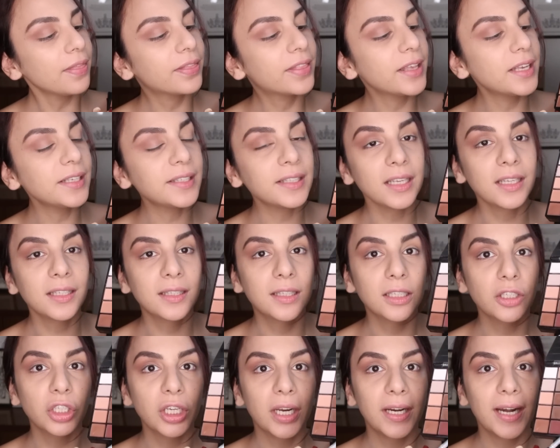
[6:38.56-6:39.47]
This is
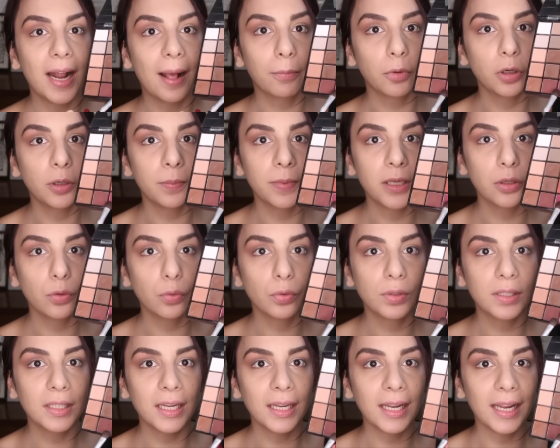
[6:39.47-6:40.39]
the shade I'm going to be
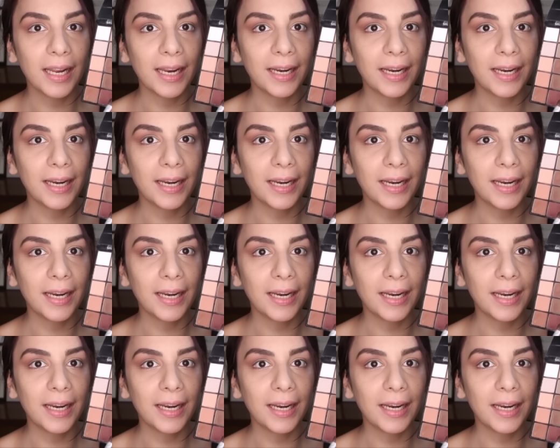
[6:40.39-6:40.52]
using.